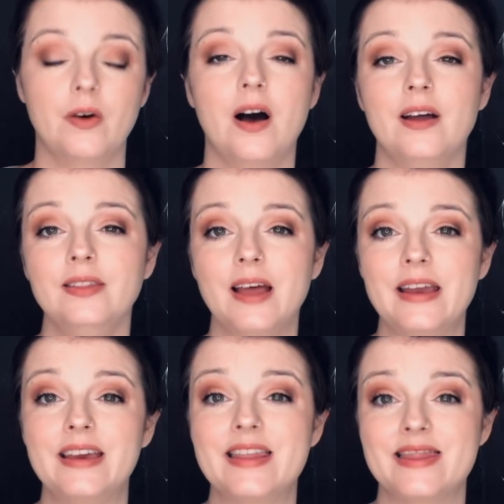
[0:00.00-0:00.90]

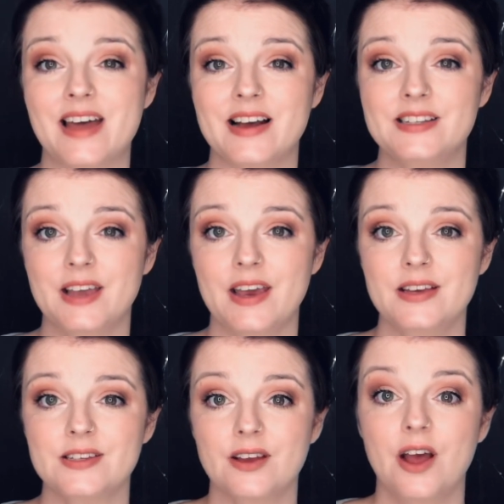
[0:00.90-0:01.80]
Unlike in Thad's
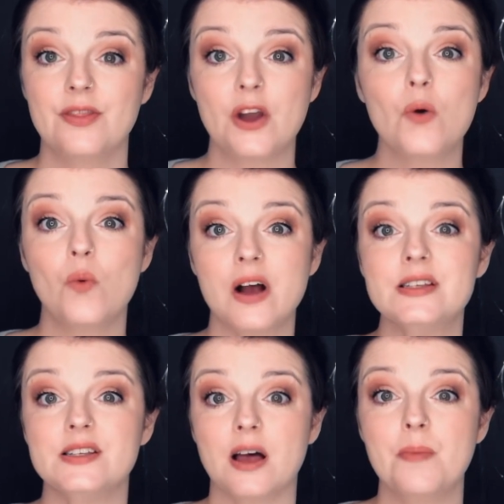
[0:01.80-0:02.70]
case, there was
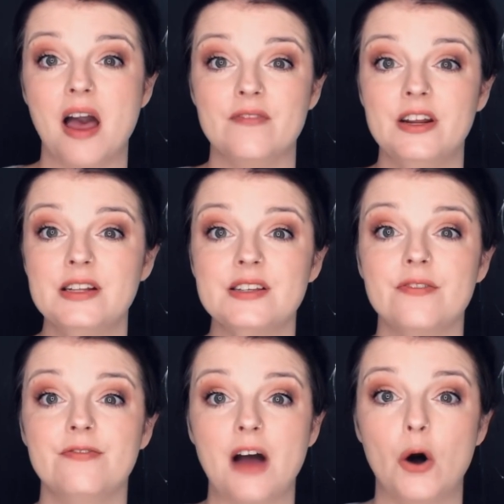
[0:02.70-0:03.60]
some evidence of
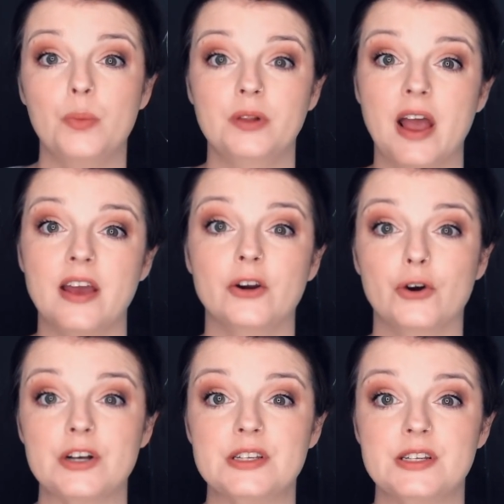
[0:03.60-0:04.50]
foul play in
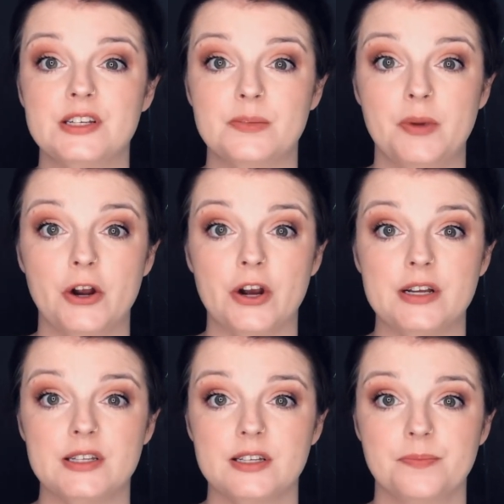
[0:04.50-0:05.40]
Chris's
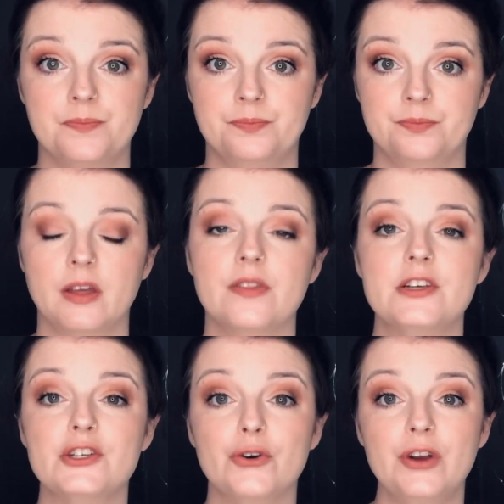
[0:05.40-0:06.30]
disappearance. The
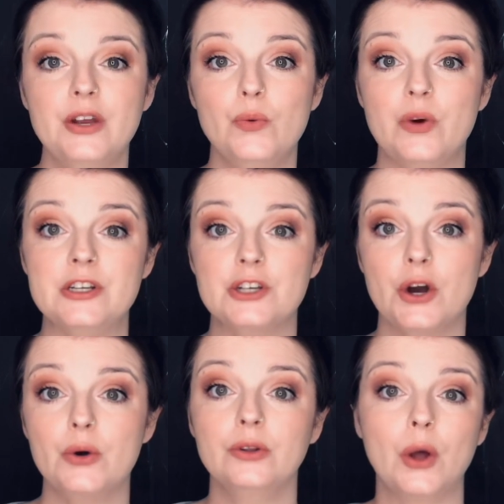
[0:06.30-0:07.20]
screen
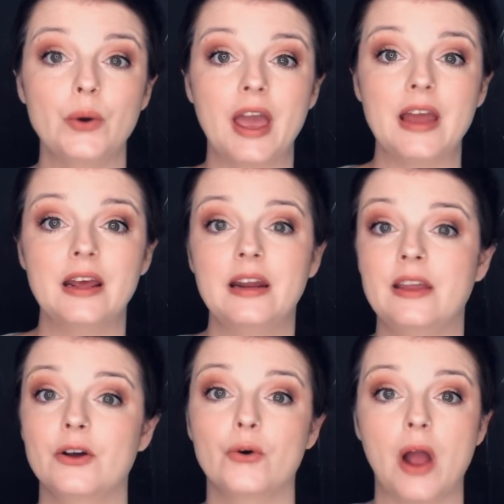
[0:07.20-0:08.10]
window located
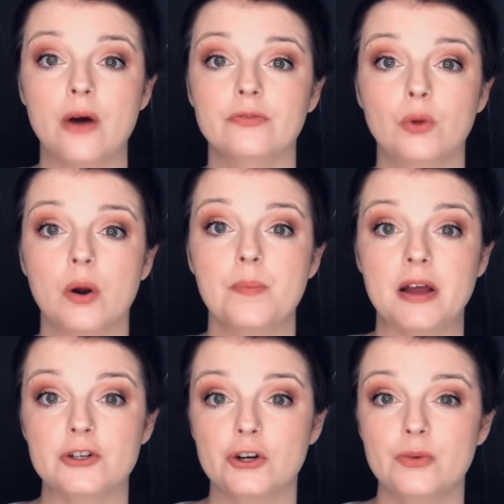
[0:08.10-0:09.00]
in the ground floor
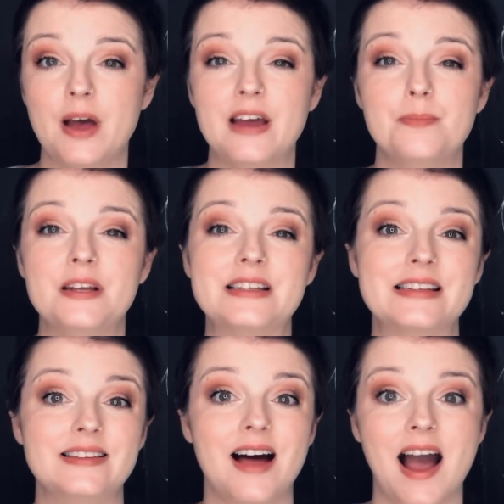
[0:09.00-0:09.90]
bedroom had been
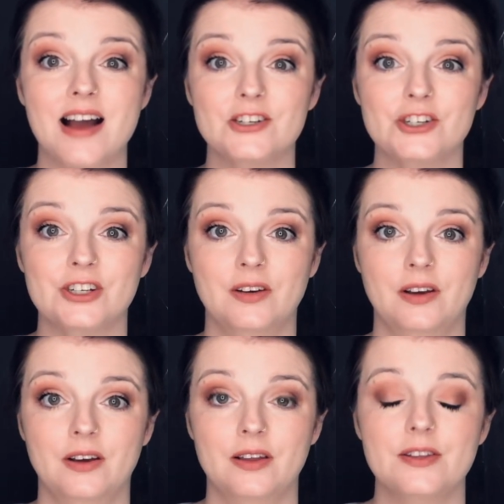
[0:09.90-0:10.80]
slashed.
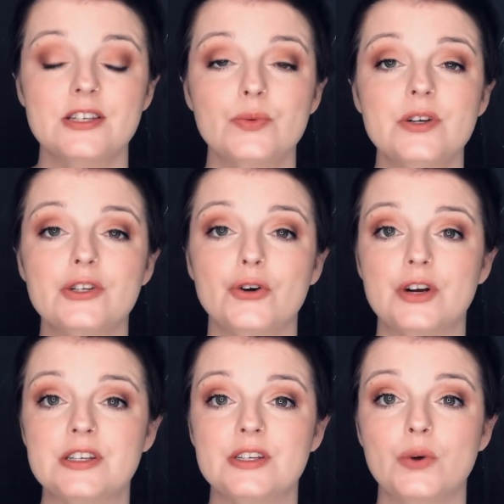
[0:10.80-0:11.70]
This was
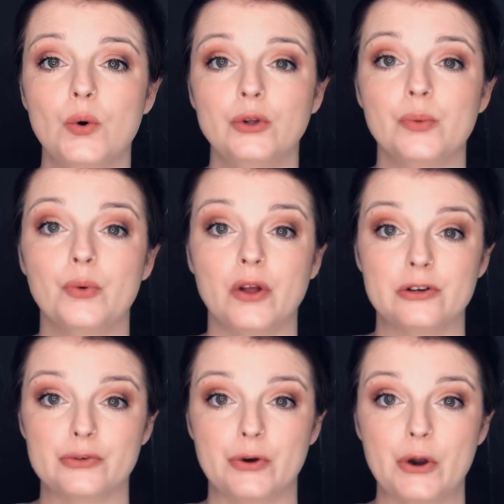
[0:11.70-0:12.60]
Chris's older
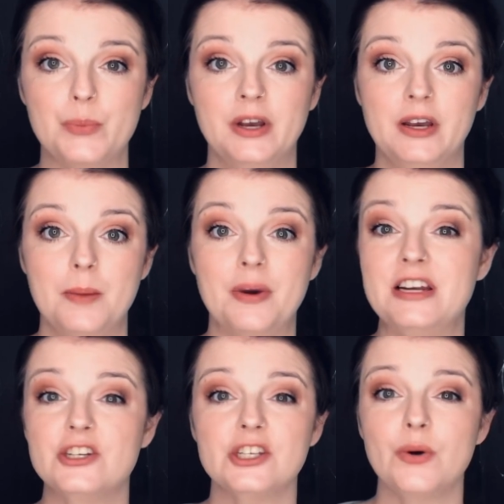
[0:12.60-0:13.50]
brother's room, but he
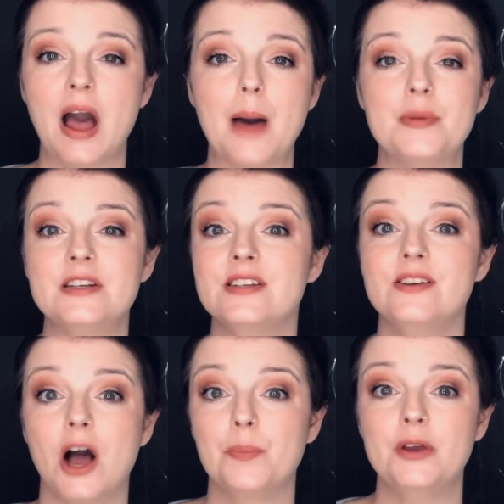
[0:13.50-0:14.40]
just so happened to
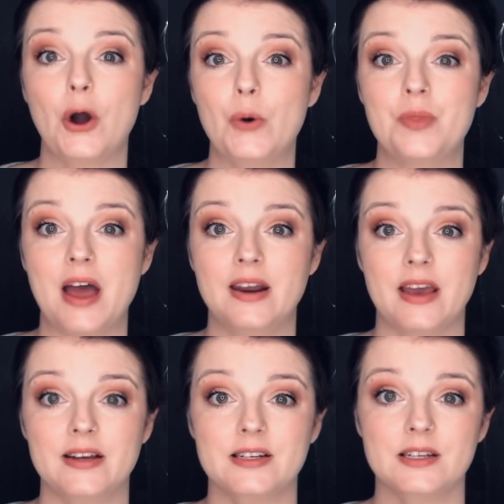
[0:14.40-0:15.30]
not be home that
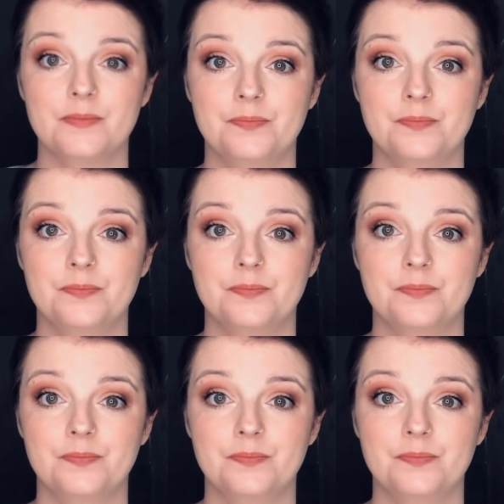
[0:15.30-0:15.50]
night.